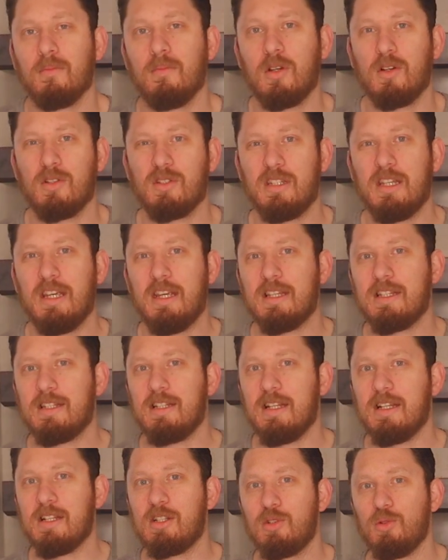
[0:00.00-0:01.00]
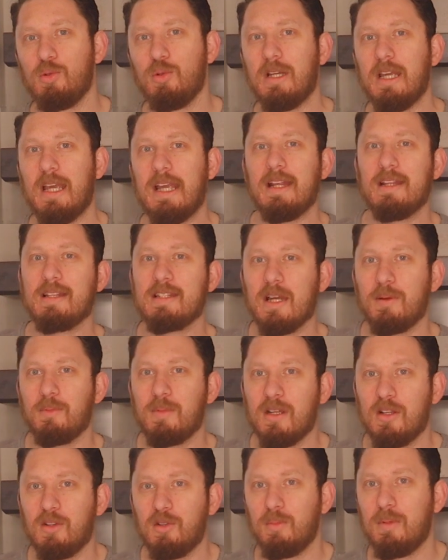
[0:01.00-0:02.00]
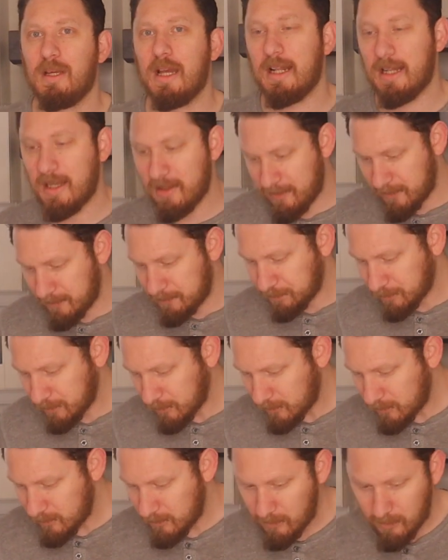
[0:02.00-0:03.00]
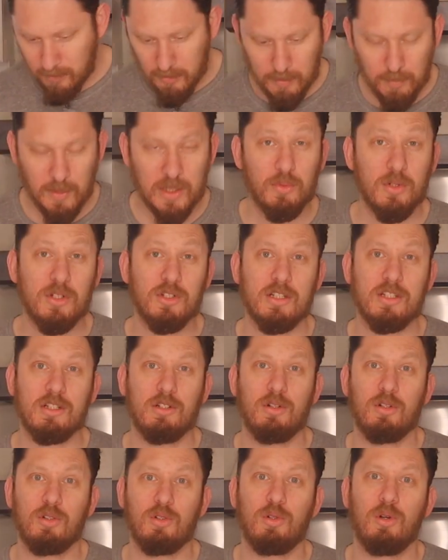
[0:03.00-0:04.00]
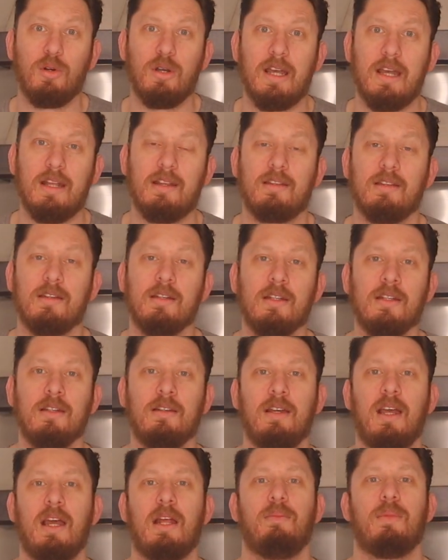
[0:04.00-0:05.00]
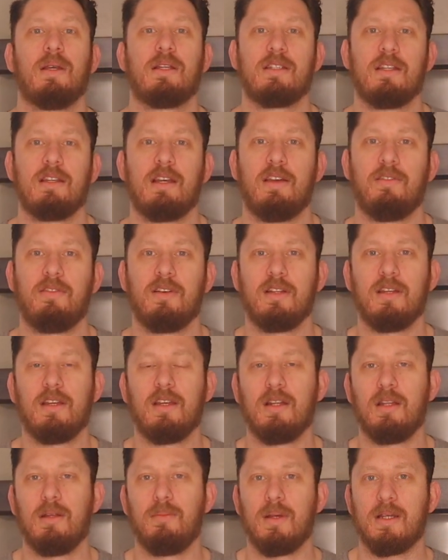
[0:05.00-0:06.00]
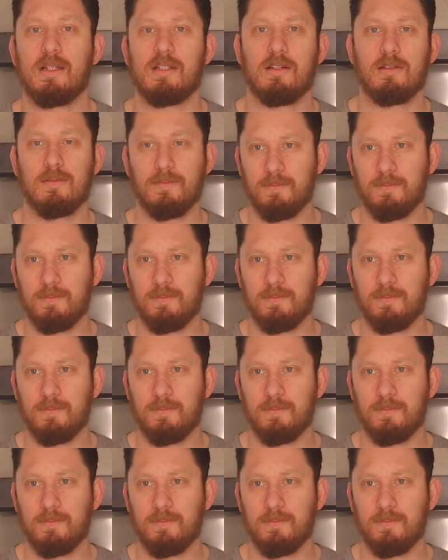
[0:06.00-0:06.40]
because the yeast needs to eat something to be alive. But we're just going to go ahead and mix everything in the mixer.